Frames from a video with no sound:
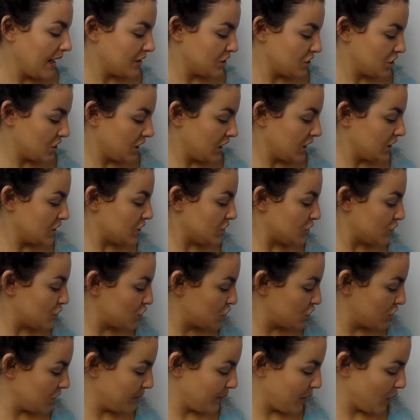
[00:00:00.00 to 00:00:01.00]
And shall I do
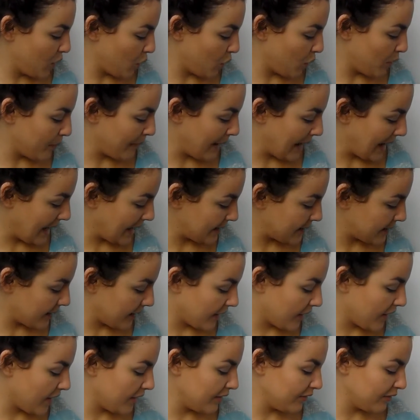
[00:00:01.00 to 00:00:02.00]
shimmer or matte?
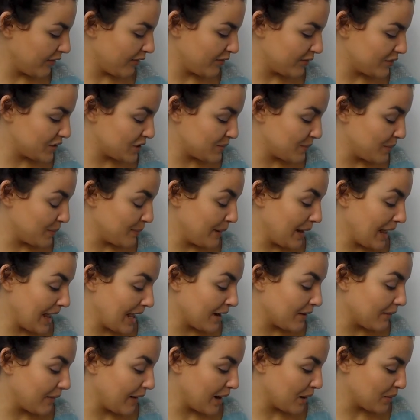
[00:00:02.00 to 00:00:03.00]
I kind of have just been
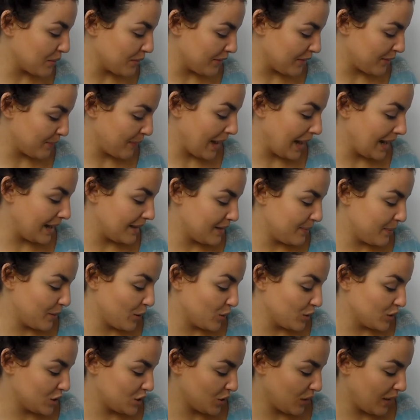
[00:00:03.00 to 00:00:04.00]
playing around with this palette, to
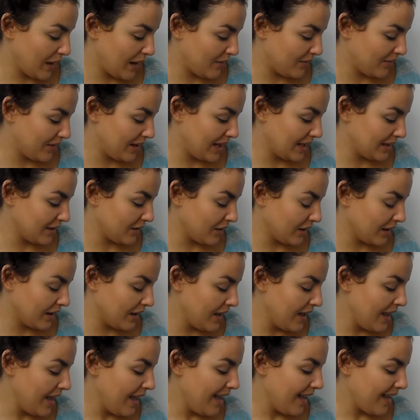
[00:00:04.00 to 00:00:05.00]
be honest, so I haven't had like
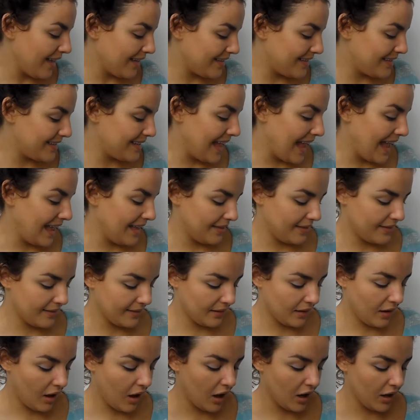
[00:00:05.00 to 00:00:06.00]
a
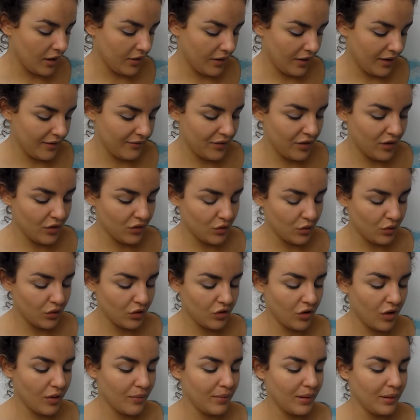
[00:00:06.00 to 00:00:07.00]
set colour that I've used all
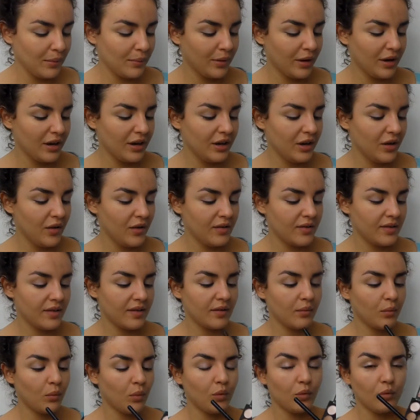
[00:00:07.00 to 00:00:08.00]
the time, but I'm going to use
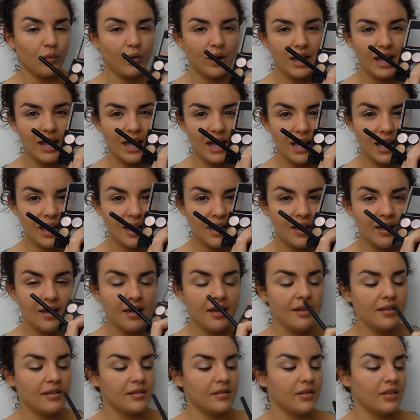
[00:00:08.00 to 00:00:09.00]
this one right here
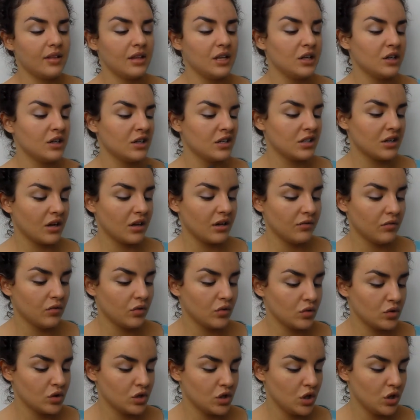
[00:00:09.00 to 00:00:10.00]
so the look's kind
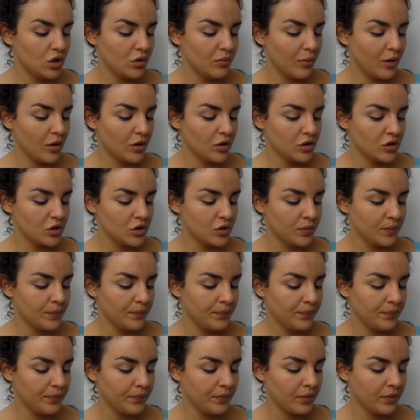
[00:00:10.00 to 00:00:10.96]
of not too much.